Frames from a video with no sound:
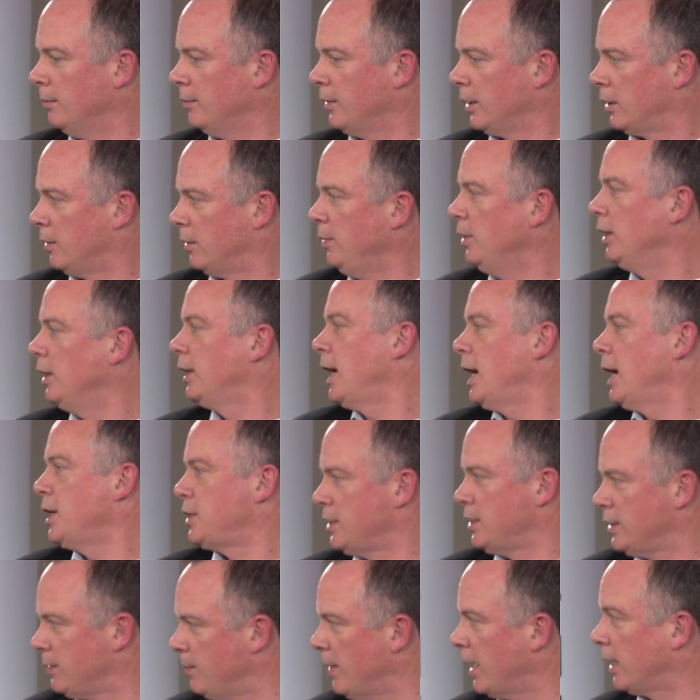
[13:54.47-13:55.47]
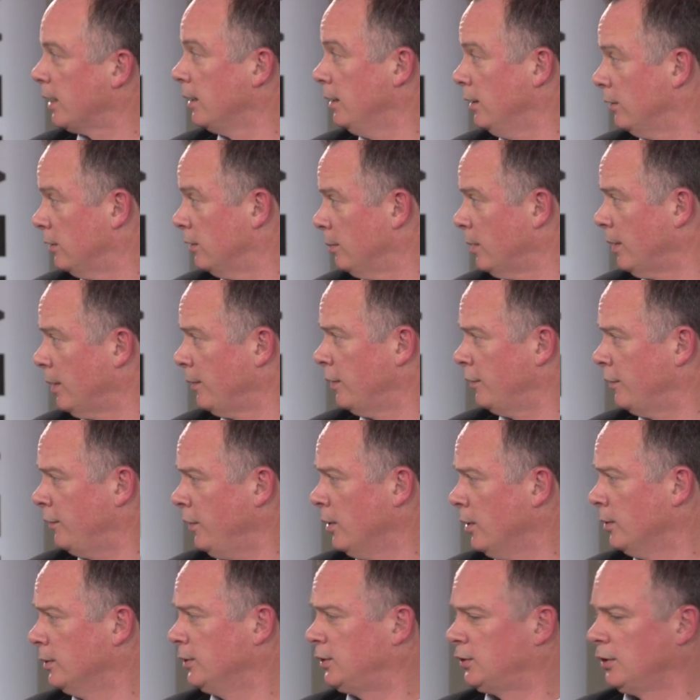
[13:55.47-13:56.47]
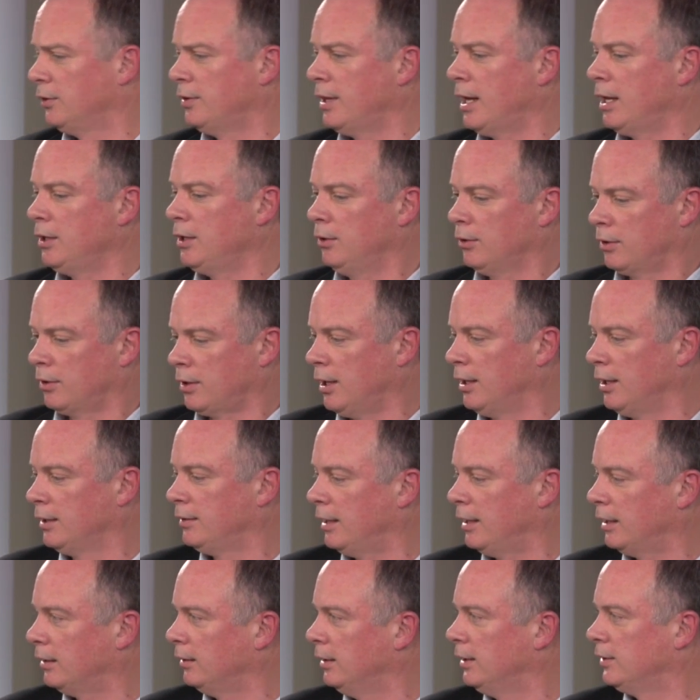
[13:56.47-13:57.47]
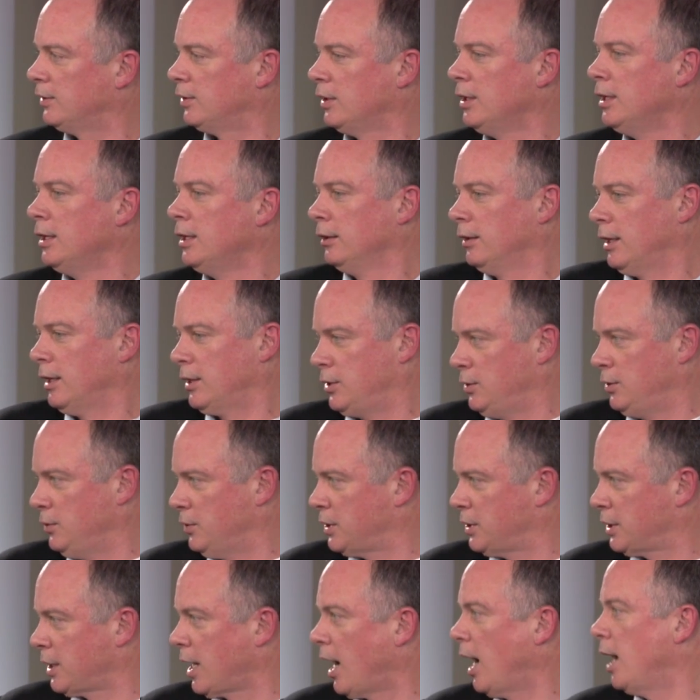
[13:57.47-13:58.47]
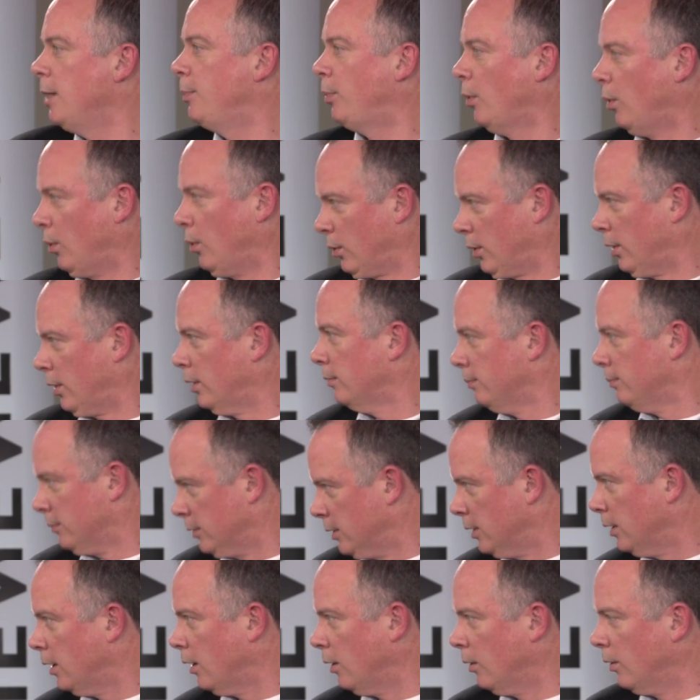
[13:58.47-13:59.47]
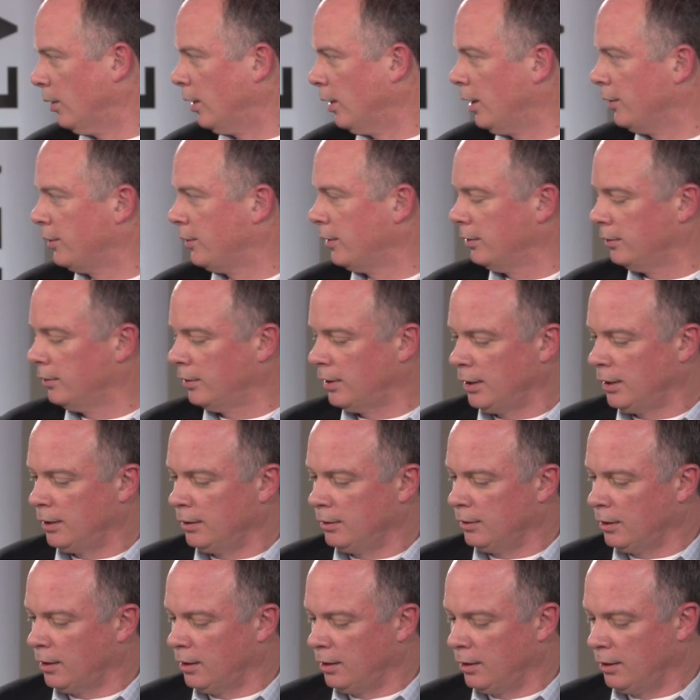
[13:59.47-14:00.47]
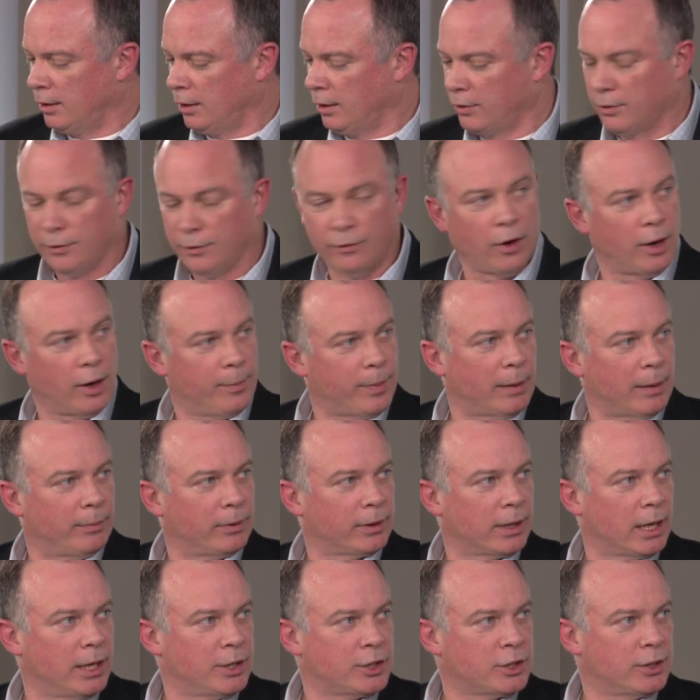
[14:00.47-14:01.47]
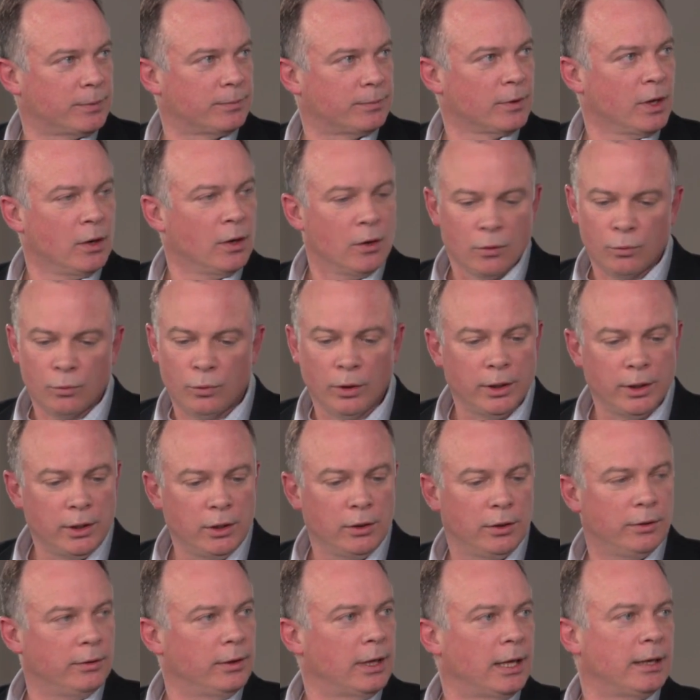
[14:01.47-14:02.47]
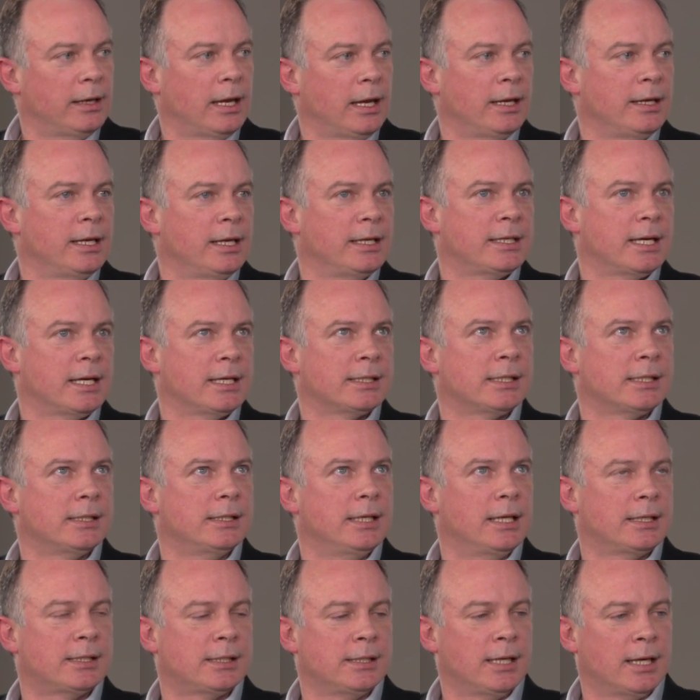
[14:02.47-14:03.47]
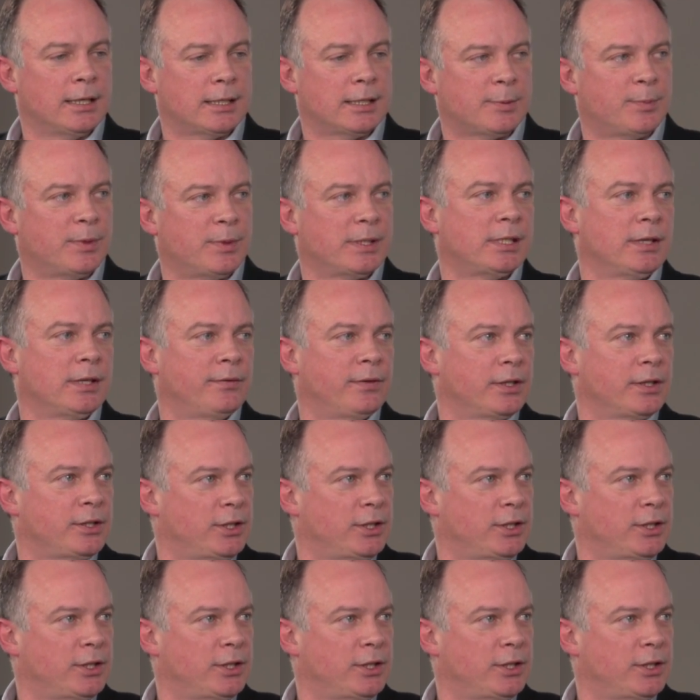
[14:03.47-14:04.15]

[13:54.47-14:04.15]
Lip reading: communications mechanism of the phone, so that your contact list lets you Skype or other VoIP applications. Really, and it's not specific